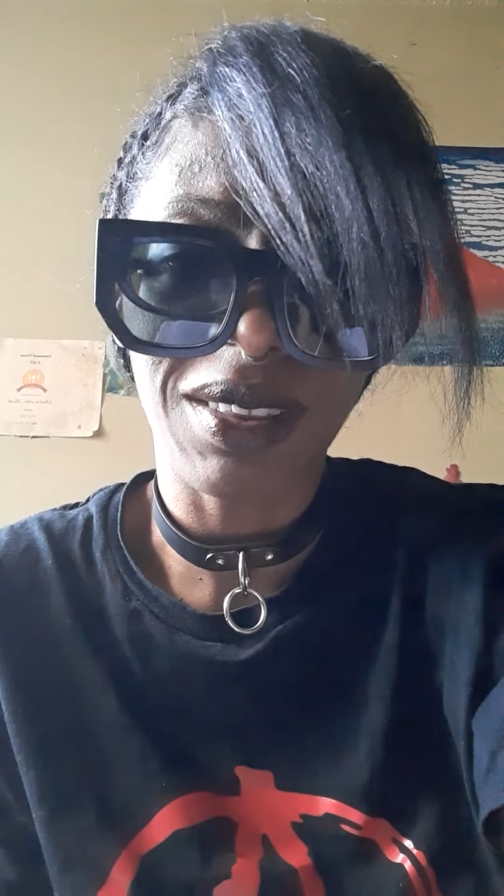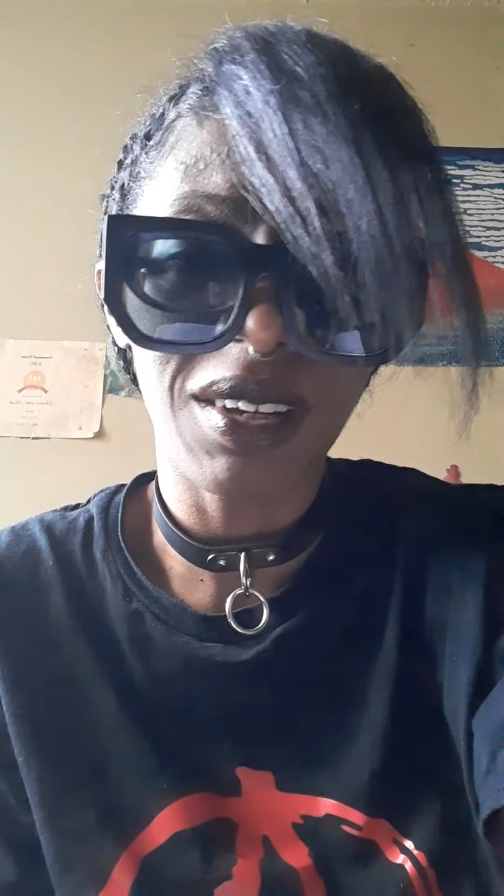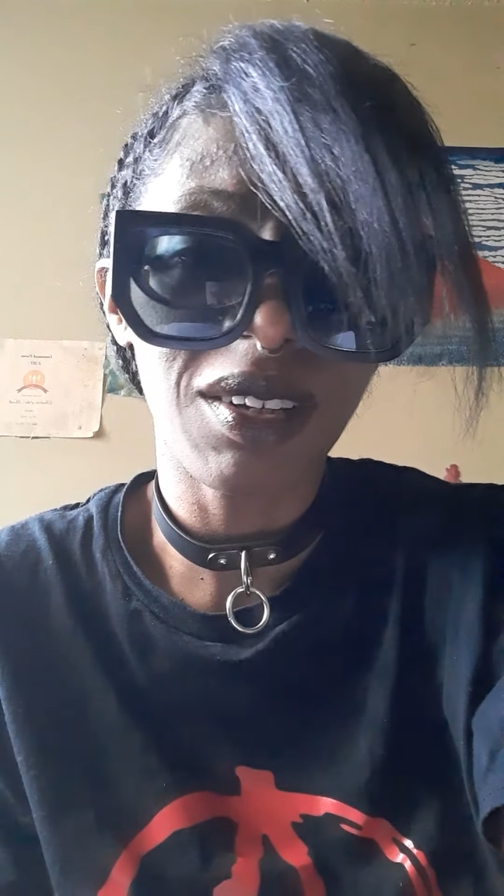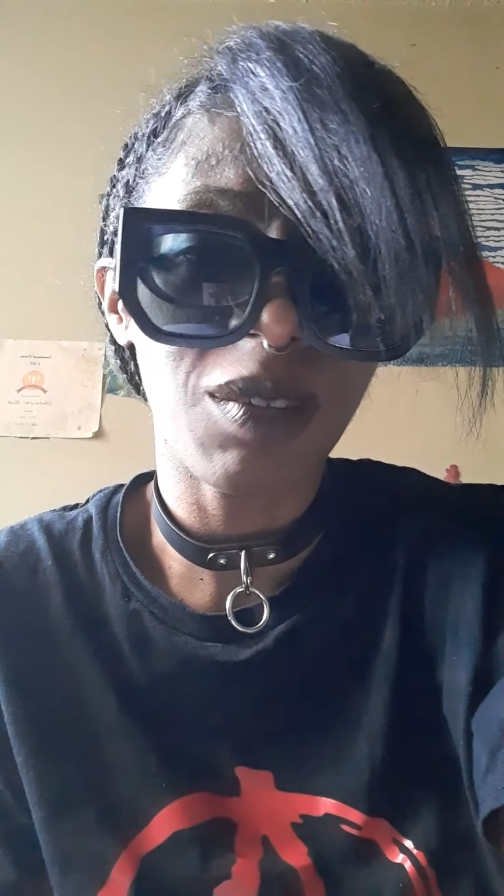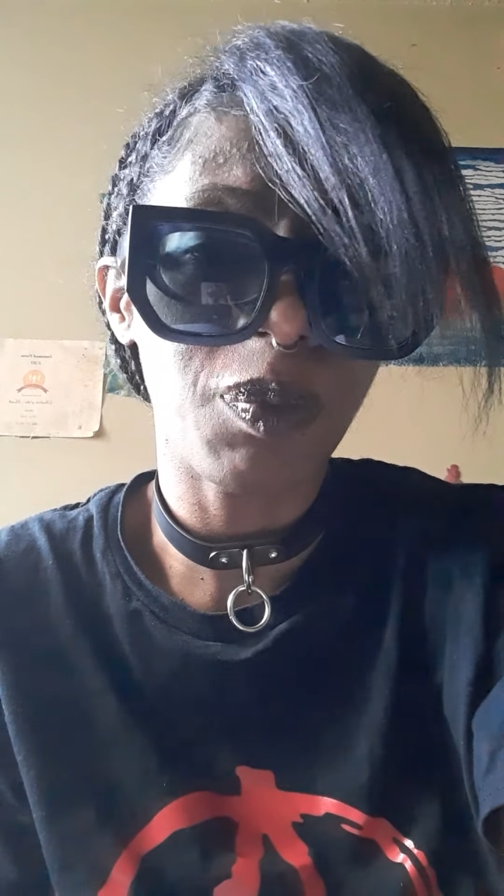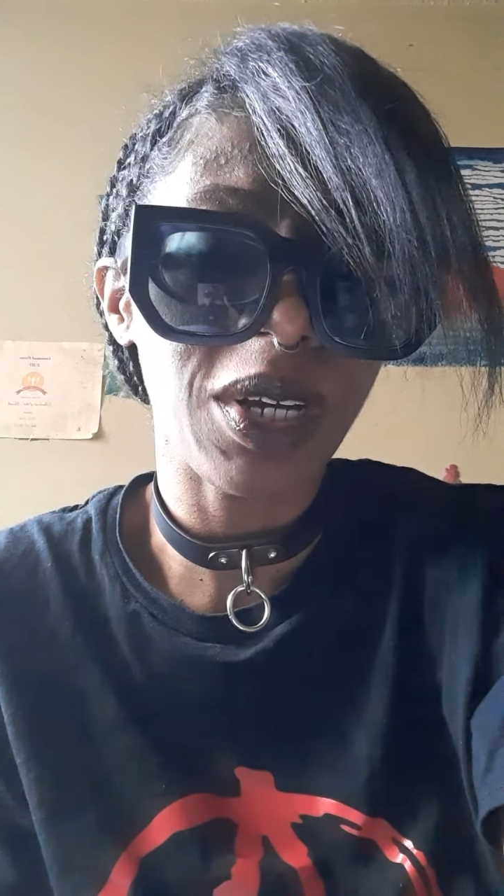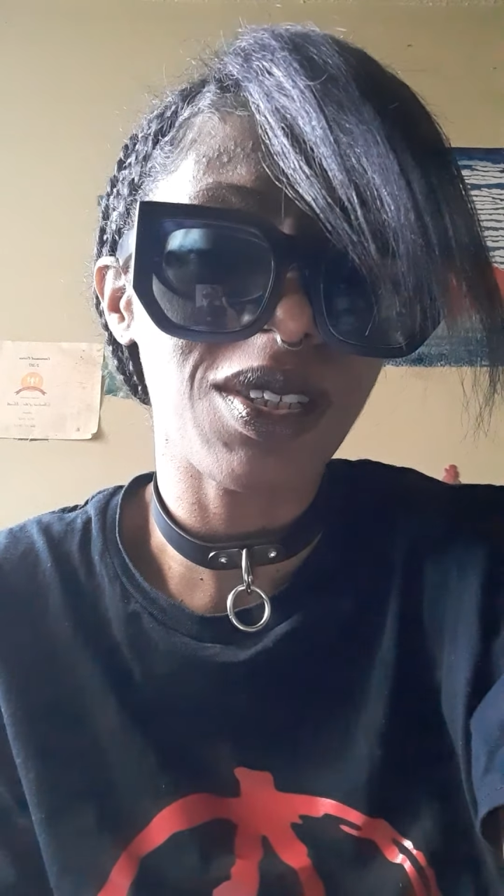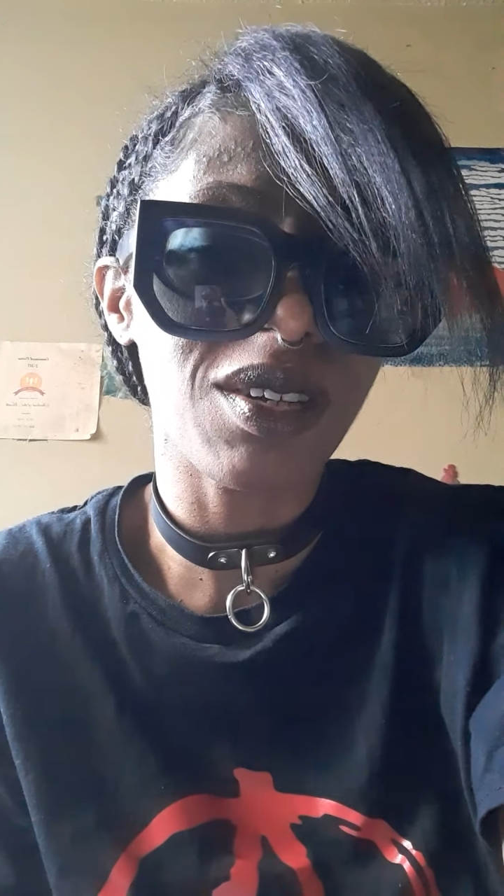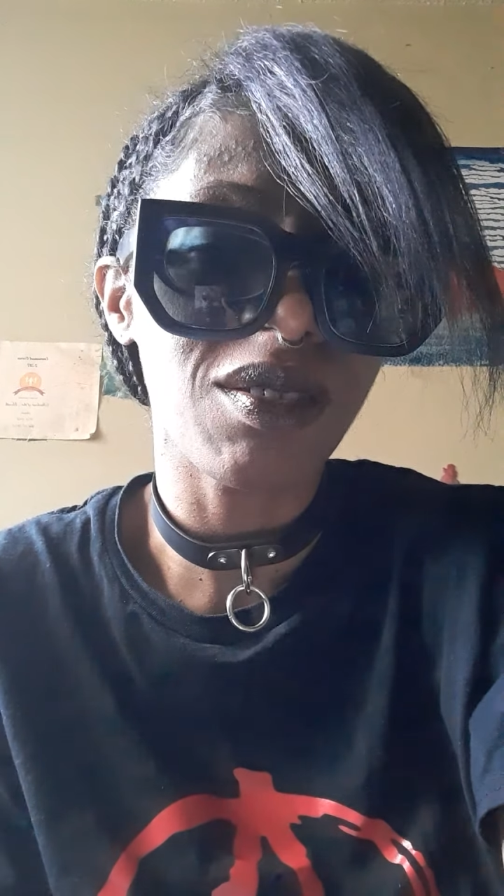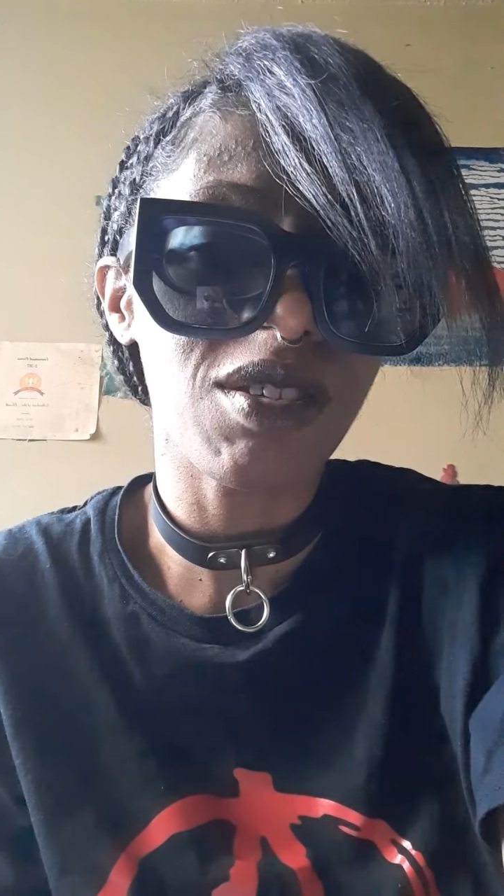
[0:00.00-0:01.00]
think it
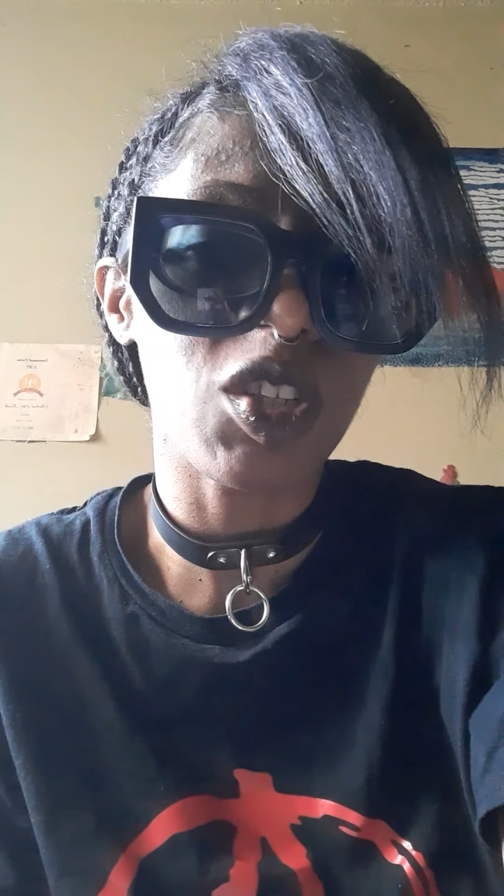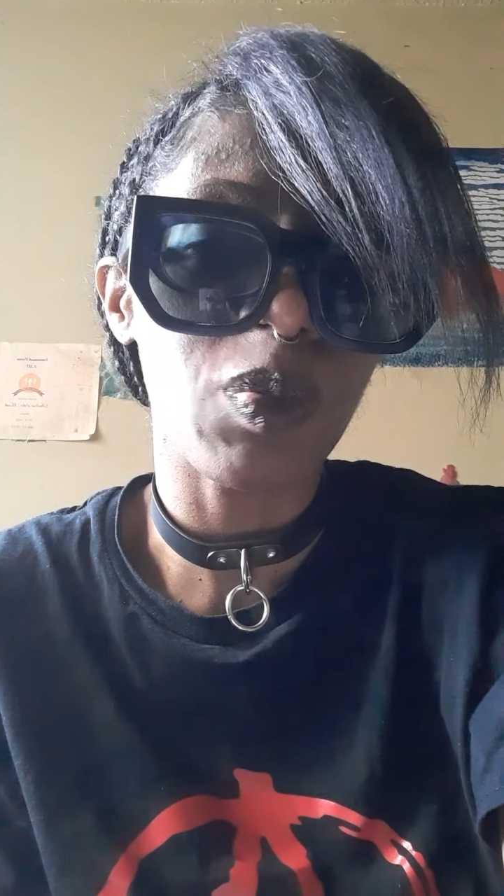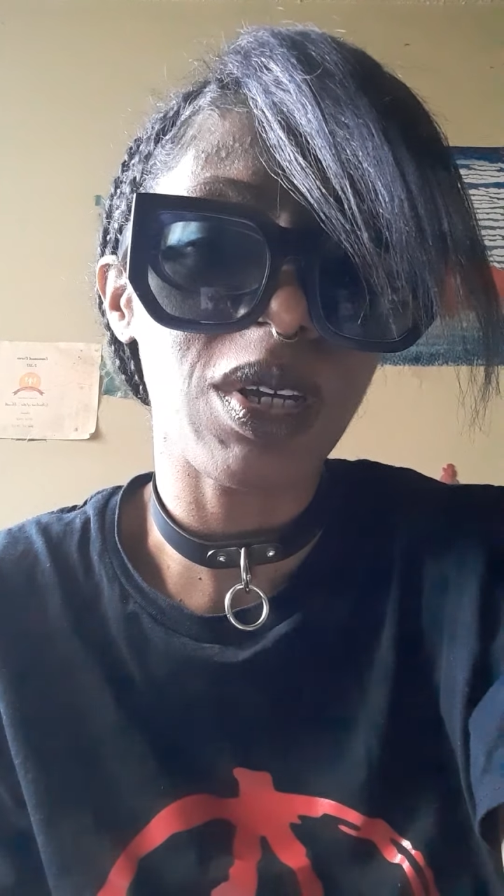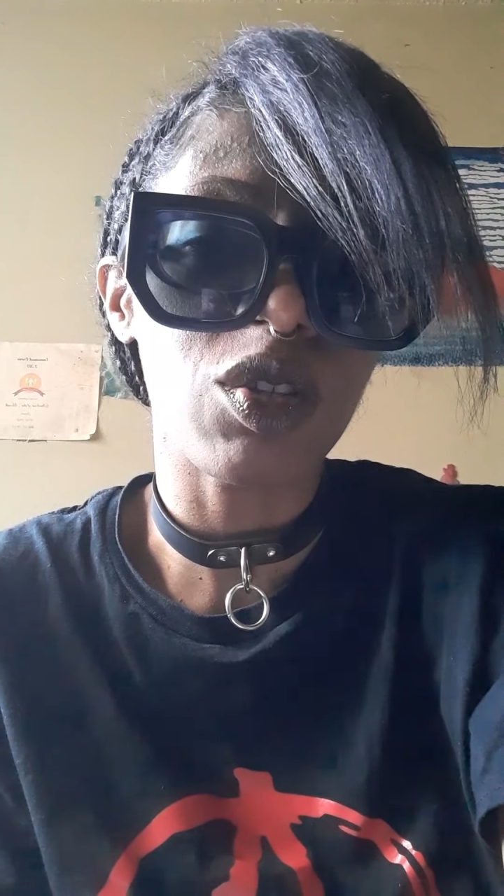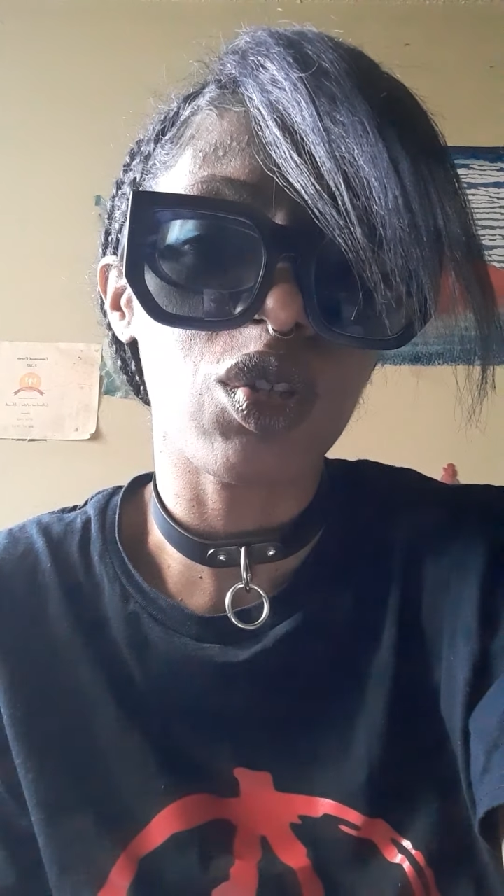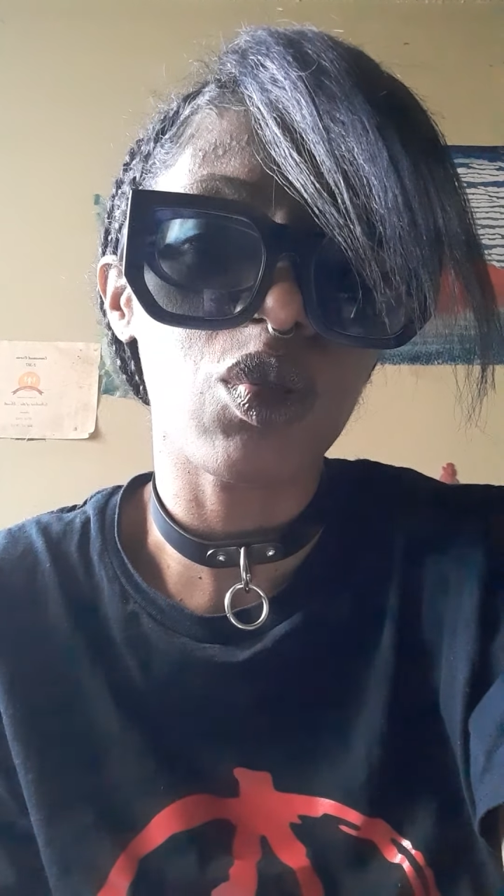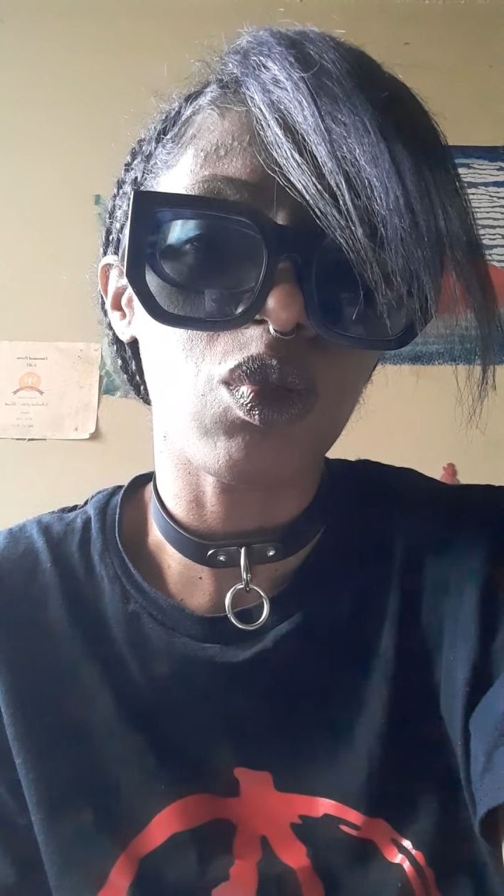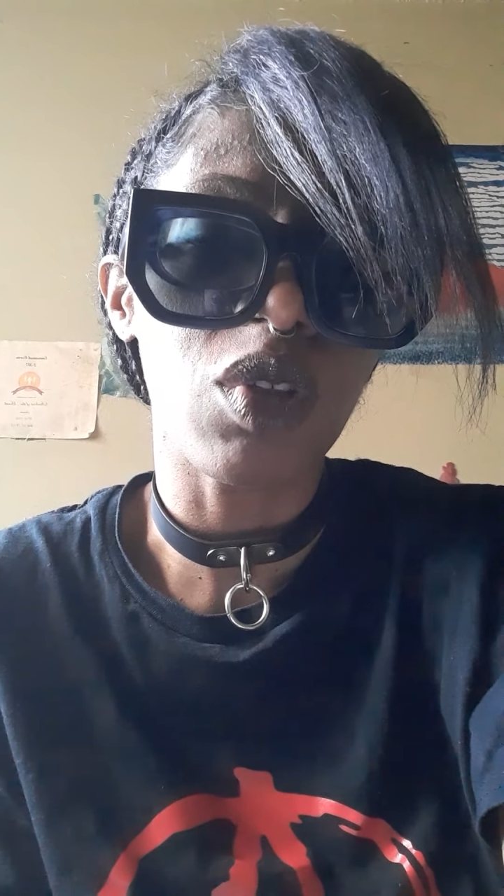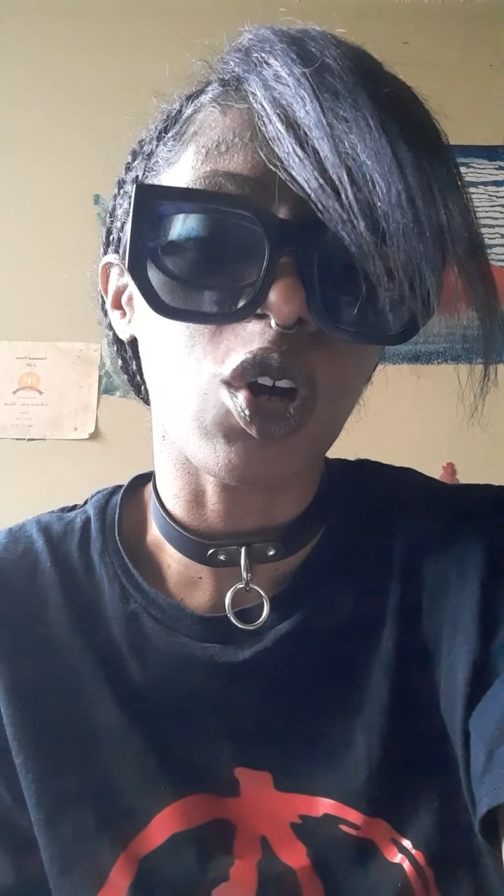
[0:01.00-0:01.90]
basically speaks to the